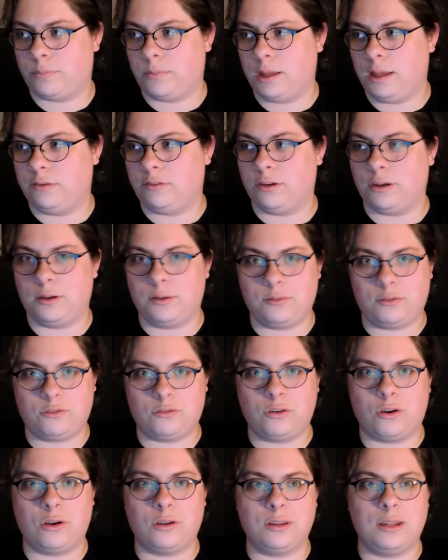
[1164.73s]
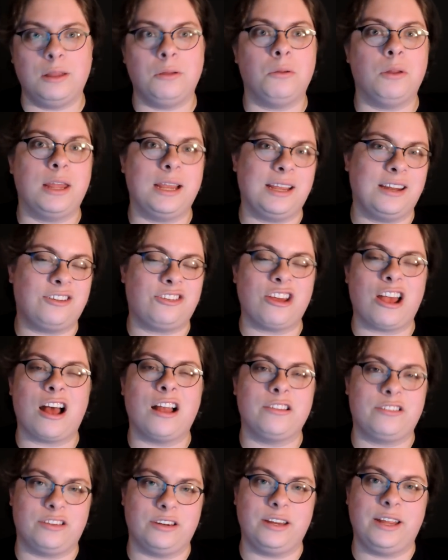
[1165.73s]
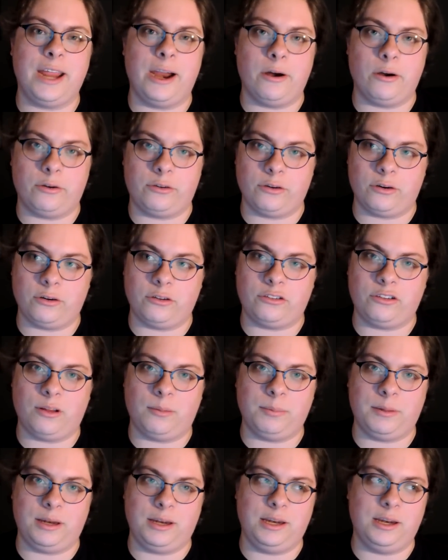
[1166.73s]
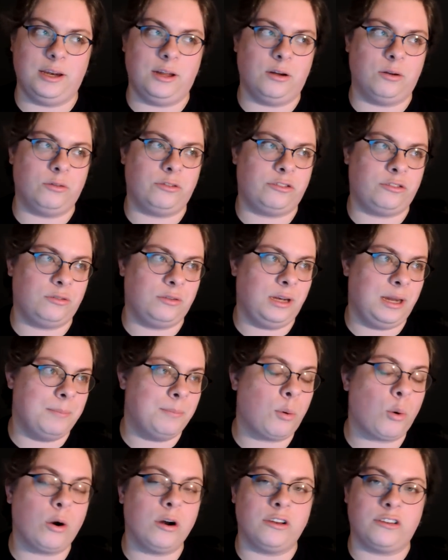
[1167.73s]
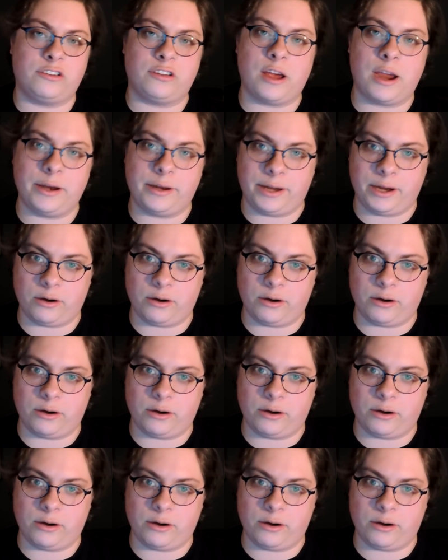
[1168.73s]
as a strong, like a Johnson character or something, you know, important side